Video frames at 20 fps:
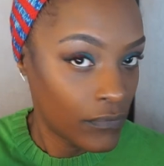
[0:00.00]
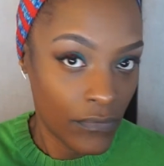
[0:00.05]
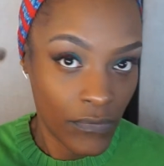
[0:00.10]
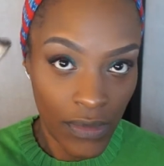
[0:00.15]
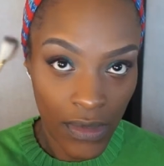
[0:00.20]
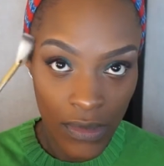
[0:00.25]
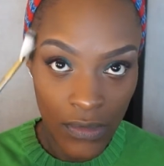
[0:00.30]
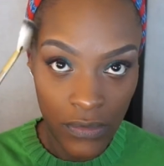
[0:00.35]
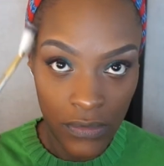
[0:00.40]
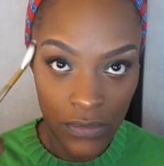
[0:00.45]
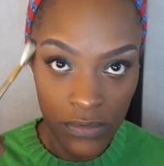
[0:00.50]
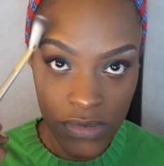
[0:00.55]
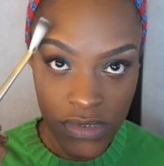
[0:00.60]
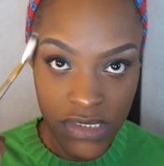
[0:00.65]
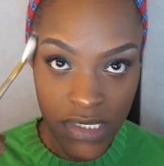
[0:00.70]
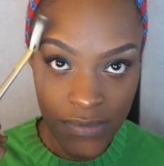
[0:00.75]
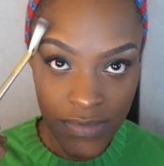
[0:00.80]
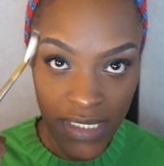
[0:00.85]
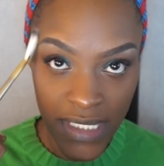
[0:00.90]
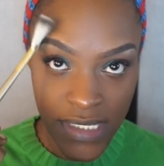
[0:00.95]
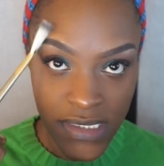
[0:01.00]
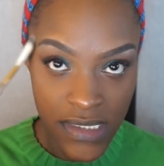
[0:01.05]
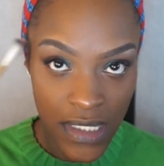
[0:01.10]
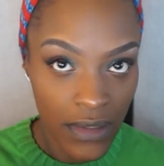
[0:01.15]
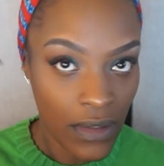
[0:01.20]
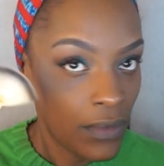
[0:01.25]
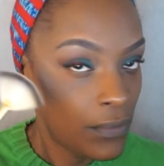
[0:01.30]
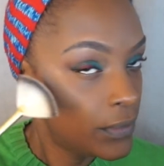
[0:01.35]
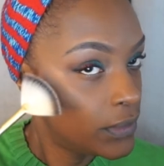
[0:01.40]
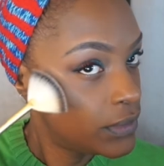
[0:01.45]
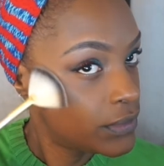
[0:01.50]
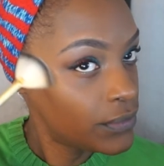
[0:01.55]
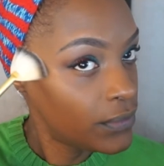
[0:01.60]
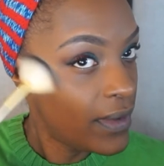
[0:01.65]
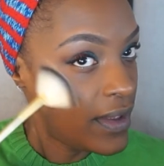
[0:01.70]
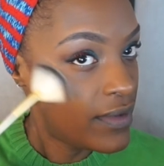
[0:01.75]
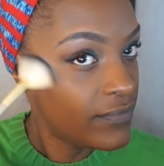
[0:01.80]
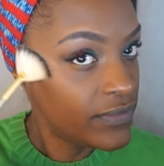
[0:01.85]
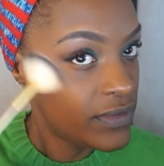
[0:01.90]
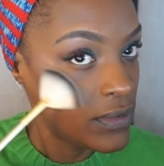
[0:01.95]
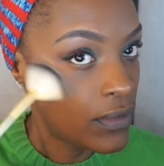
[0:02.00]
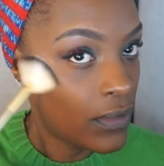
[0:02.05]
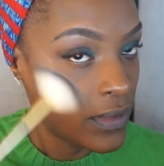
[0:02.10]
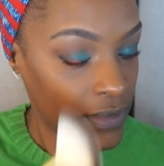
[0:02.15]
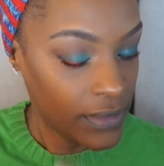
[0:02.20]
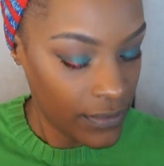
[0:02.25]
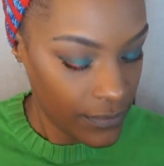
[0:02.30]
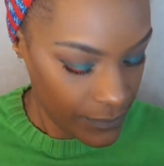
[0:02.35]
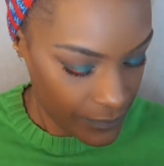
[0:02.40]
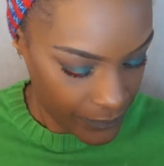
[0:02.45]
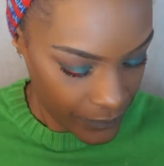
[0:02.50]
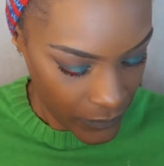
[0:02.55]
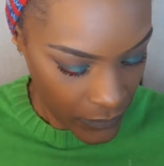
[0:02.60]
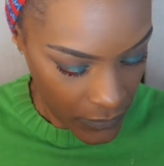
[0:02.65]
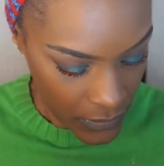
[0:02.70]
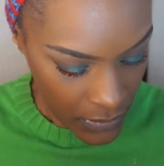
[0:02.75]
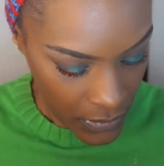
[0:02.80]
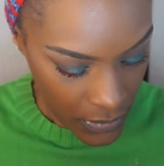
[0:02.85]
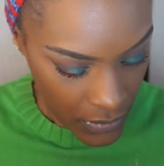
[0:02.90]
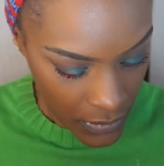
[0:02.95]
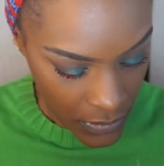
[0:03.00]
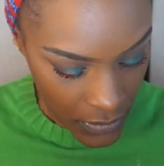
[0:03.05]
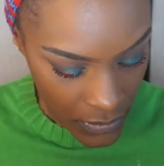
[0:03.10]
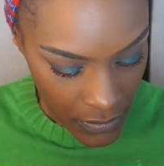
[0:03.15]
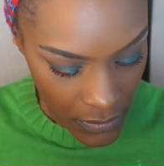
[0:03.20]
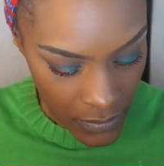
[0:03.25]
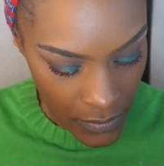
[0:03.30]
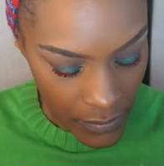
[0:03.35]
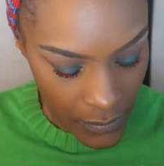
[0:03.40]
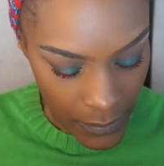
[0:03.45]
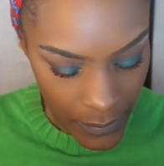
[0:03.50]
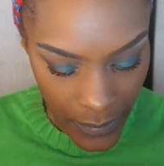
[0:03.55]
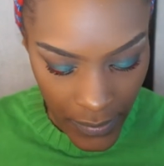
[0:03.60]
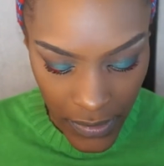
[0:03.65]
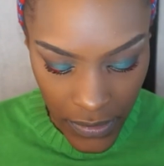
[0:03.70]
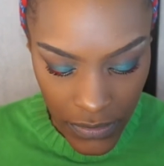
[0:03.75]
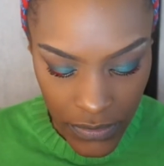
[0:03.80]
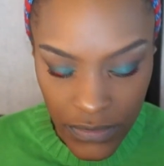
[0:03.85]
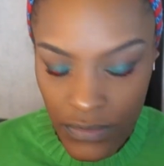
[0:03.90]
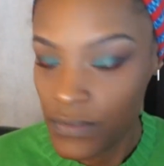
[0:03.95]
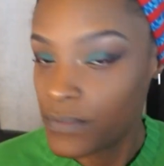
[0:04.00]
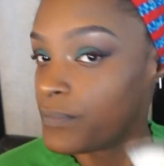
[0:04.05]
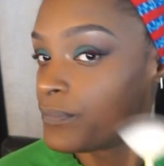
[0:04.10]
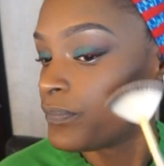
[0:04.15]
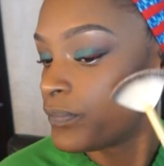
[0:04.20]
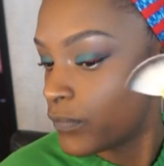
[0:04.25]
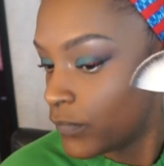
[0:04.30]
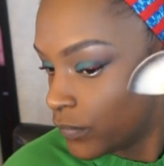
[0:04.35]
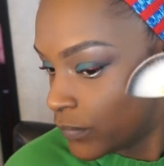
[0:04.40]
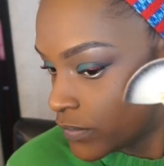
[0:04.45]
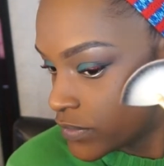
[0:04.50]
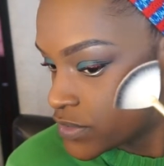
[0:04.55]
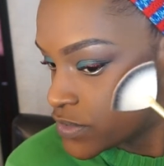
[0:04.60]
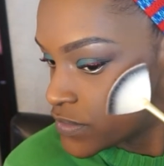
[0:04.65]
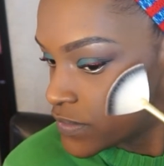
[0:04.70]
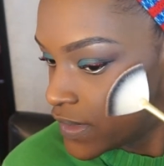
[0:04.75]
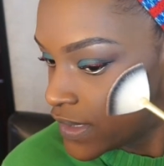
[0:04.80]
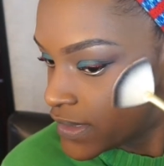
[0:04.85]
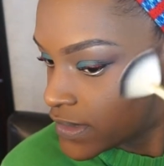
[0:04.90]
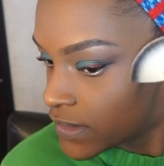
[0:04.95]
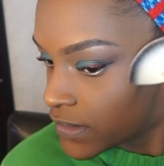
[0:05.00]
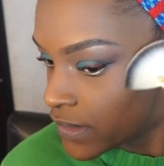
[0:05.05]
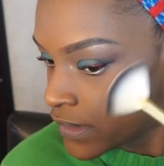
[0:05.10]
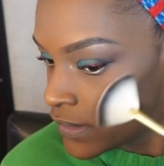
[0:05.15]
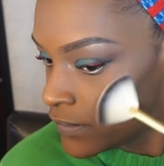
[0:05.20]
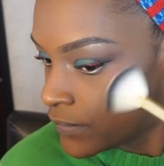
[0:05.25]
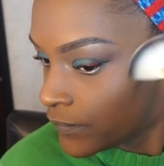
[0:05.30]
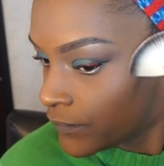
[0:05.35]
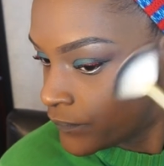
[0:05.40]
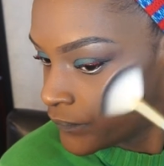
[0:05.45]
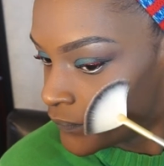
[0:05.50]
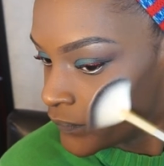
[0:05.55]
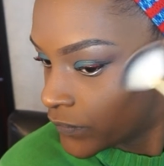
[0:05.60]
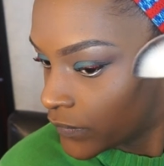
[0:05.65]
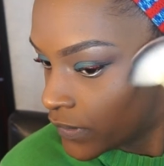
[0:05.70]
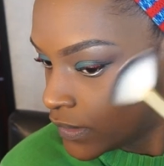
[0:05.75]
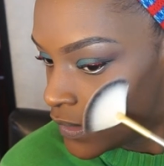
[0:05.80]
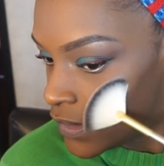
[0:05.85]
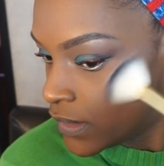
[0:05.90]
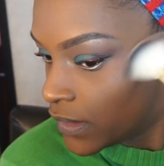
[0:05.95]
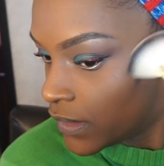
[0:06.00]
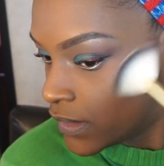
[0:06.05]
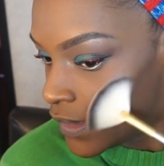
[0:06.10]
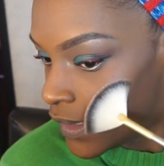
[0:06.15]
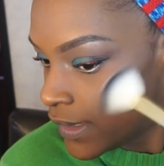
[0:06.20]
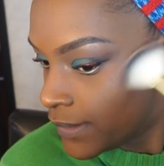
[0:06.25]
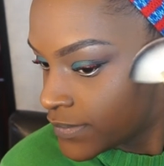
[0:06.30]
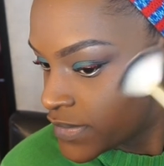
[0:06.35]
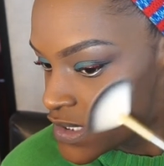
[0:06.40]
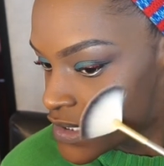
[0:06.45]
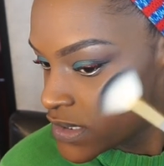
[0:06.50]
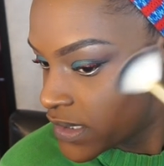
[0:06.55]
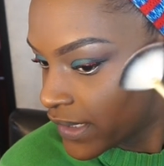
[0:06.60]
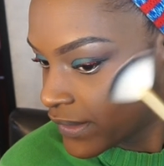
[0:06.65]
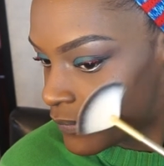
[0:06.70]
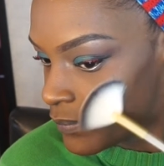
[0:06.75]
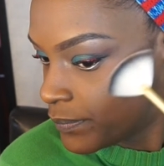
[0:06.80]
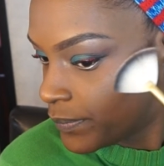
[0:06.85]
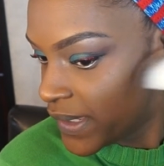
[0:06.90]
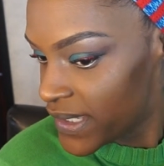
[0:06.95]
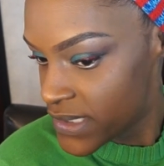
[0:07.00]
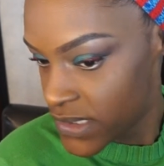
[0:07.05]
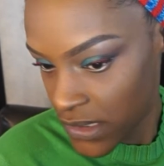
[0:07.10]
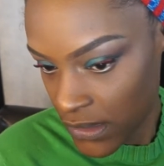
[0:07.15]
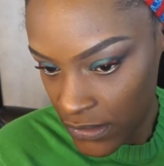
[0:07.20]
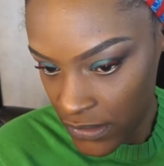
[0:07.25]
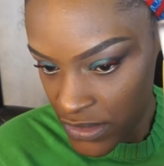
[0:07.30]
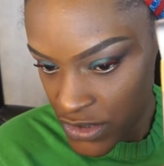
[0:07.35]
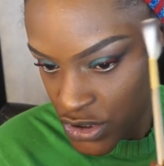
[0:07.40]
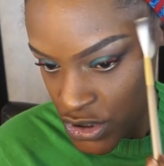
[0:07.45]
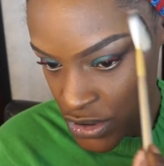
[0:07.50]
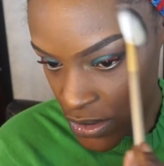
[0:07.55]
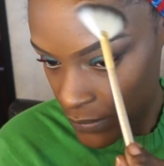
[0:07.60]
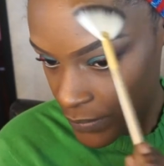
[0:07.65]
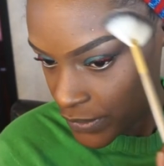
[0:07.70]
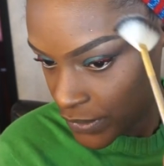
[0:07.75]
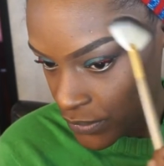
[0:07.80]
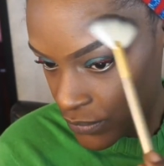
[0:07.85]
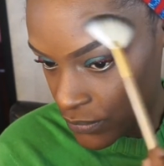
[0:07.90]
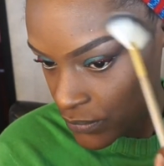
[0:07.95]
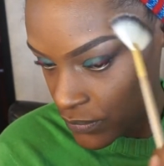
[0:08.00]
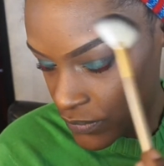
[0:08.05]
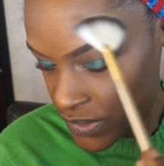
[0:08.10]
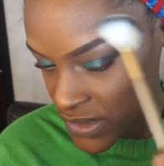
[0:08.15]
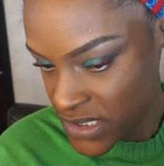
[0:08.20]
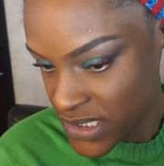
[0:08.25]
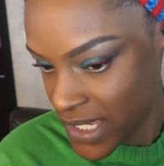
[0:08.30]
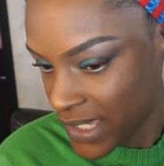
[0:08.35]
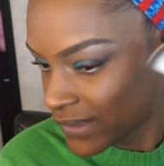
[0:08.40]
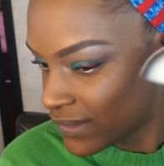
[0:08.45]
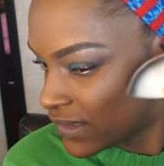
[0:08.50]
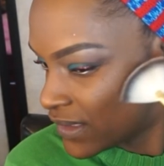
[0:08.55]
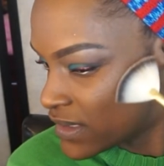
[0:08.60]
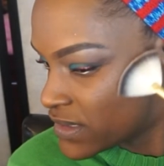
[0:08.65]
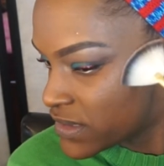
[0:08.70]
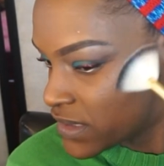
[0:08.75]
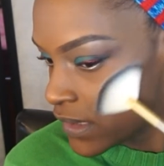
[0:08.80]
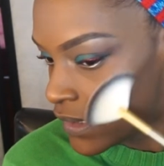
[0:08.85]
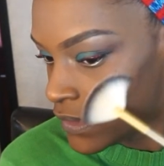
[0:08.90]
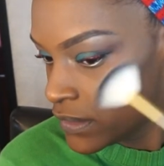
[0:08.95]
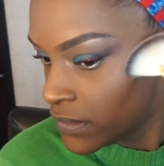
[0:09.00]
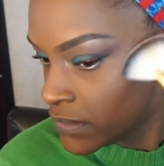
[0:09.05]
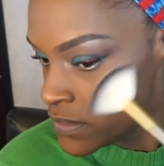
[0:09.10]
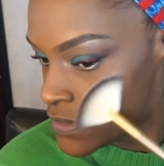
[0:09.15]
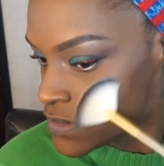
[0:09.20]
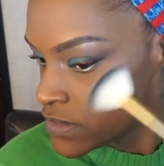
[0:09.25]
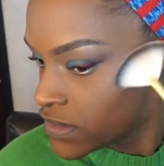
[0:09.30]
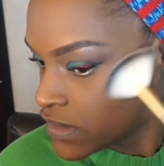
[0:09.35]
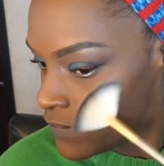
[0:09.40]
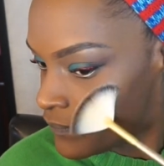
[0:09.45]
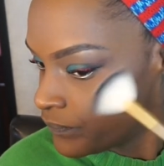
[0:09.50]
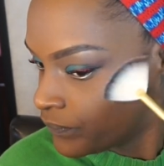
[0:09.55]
Now, some days I go a little heavy on it, but I won't do that now. I'm just like basically showing you the techniques that I use.